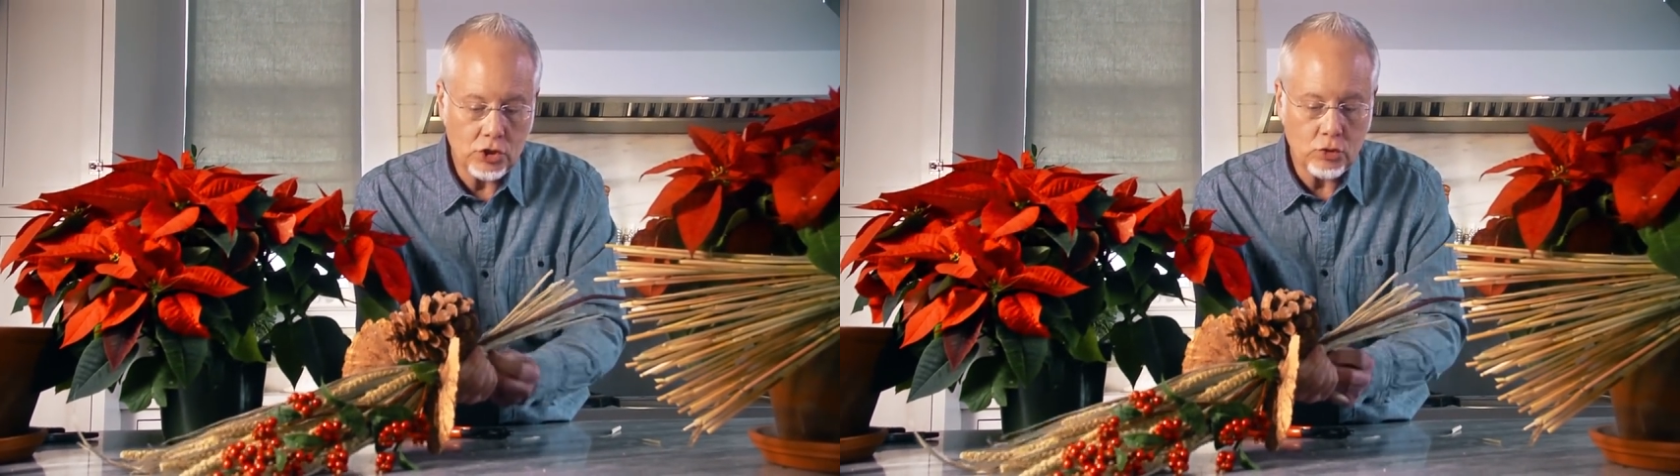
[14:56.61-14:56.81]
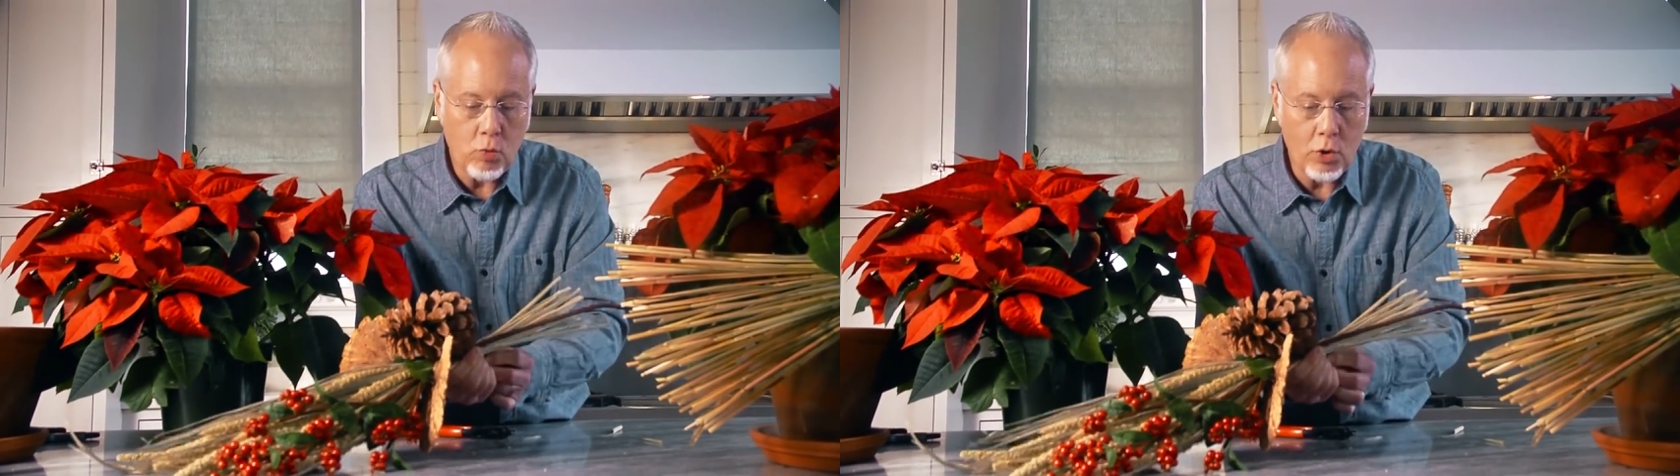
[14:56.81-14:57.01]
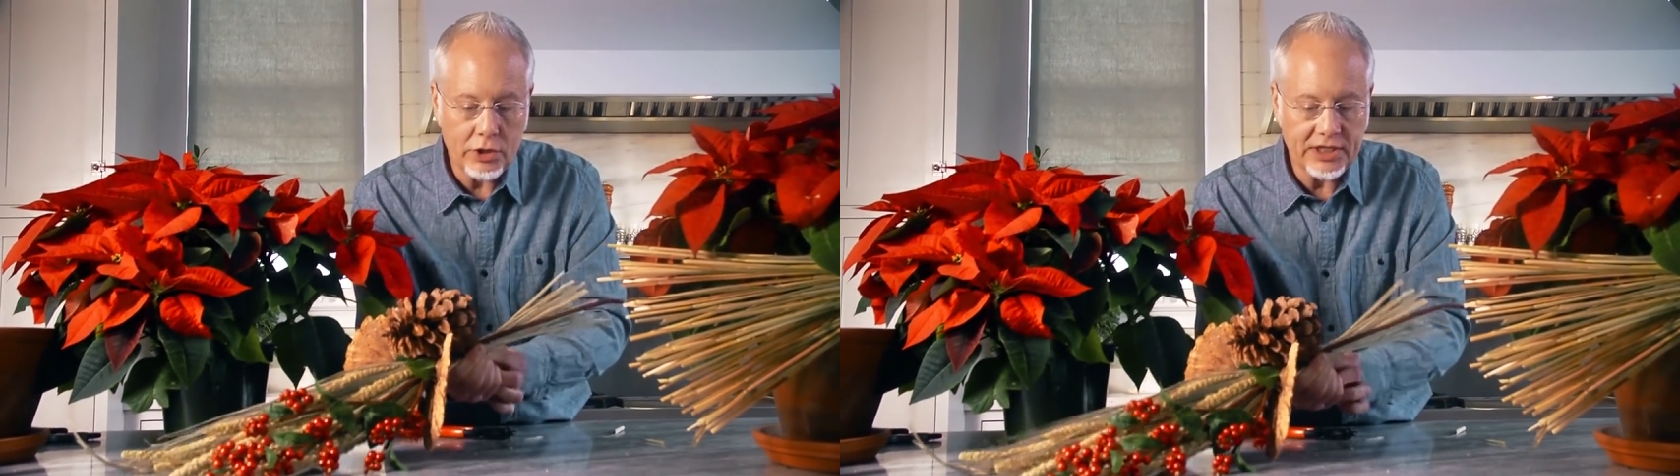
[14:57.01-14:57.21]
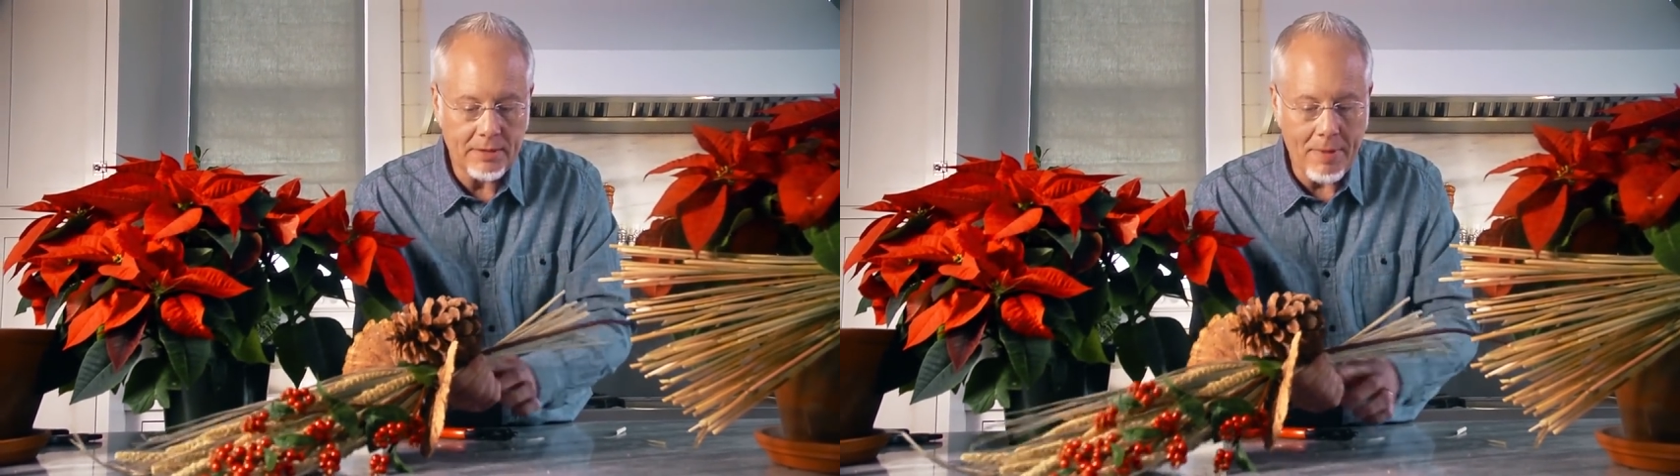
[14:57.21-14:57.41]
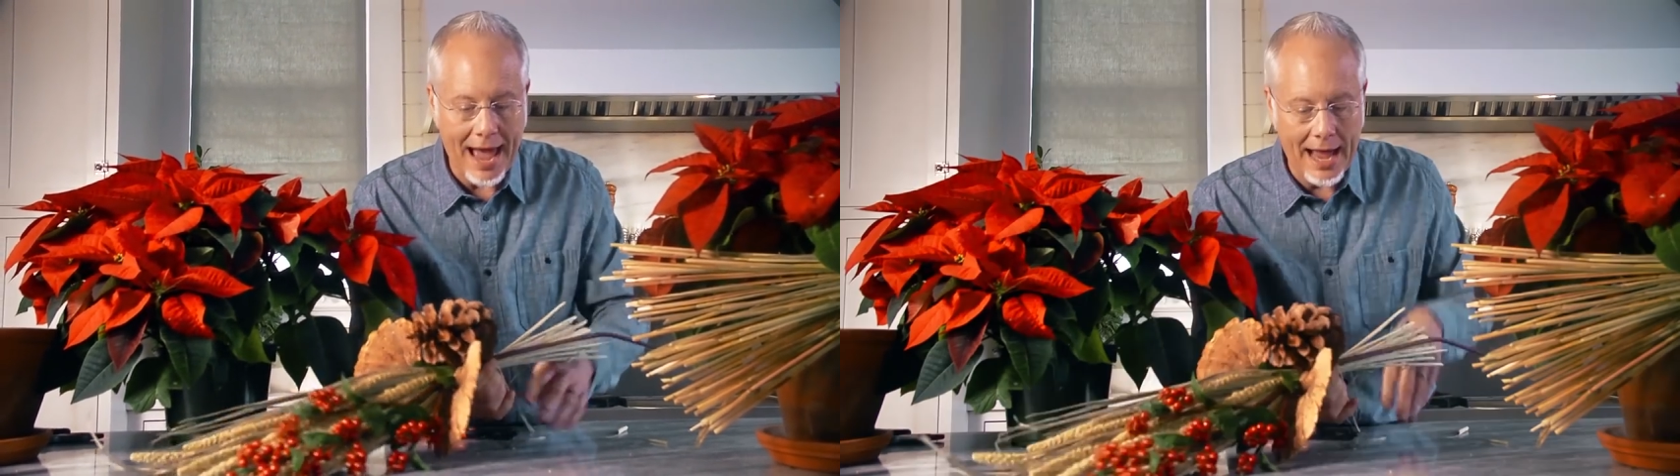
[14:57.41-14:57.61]
towards
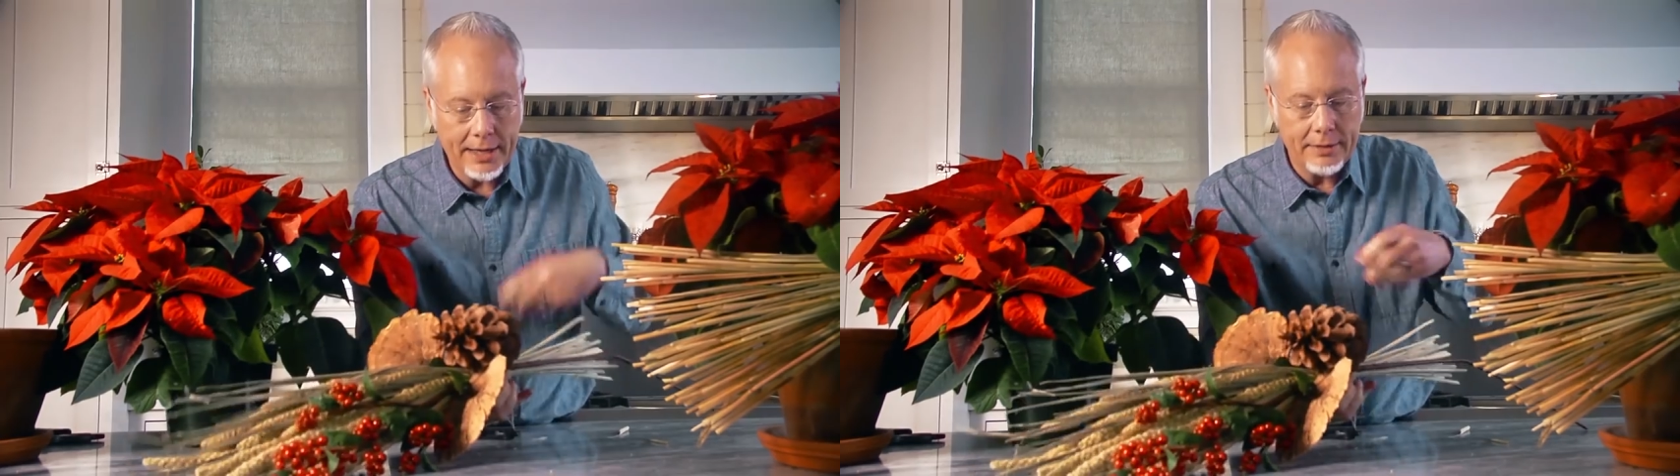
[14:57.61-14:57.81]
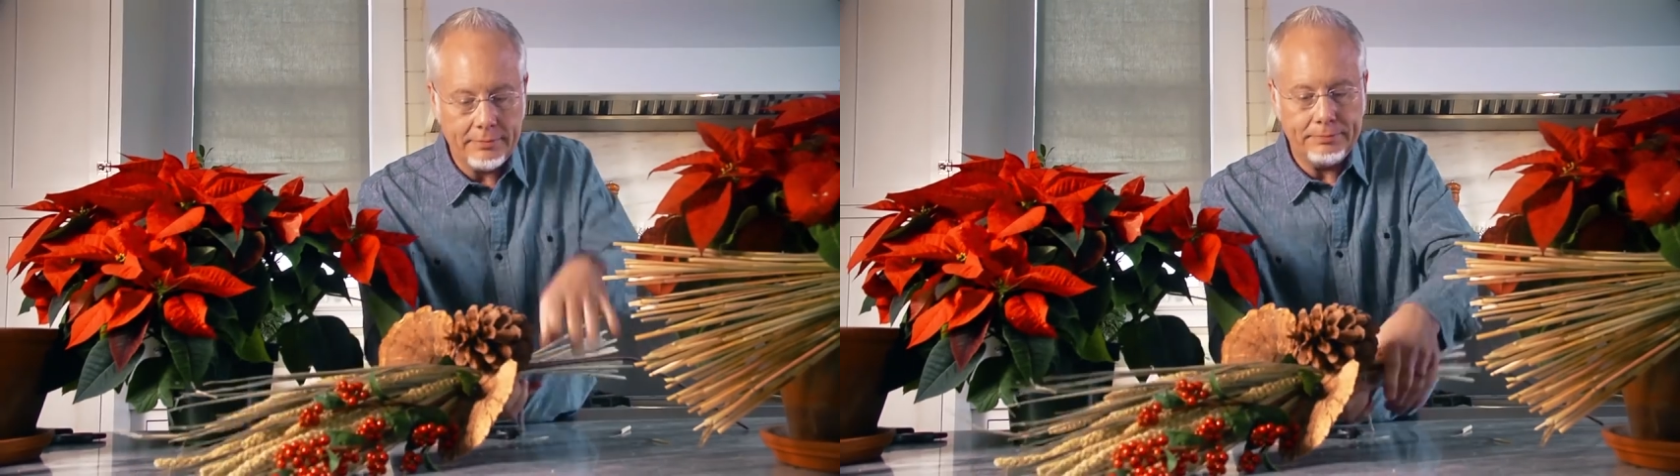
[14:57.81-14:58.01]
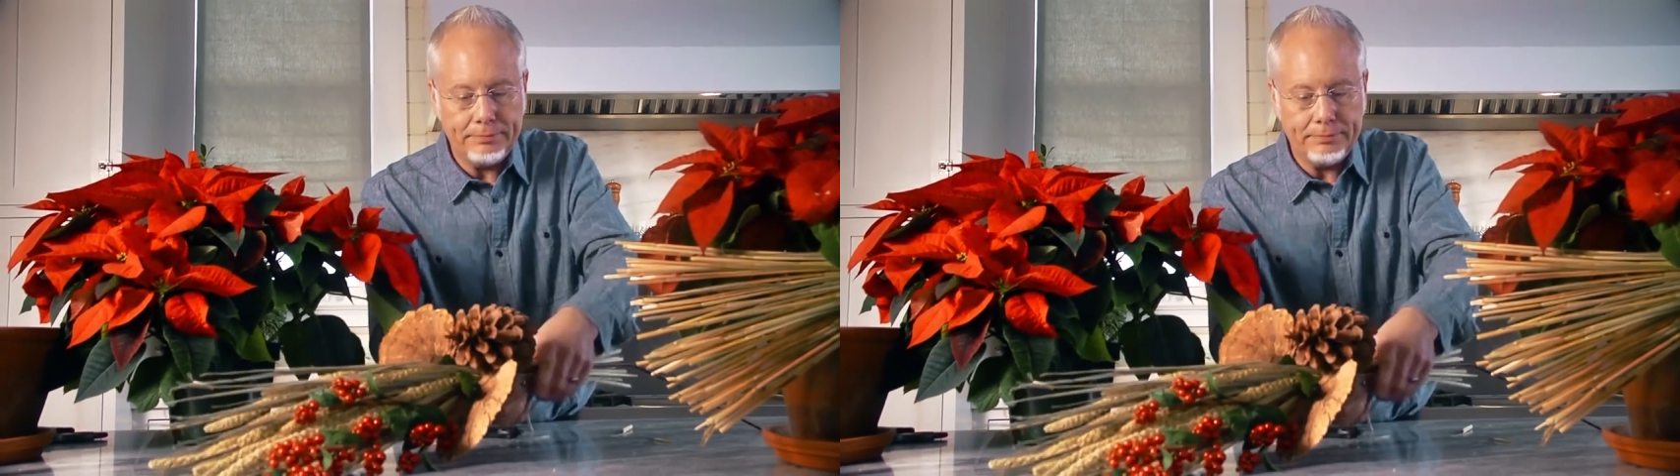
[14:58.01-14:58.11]
the back,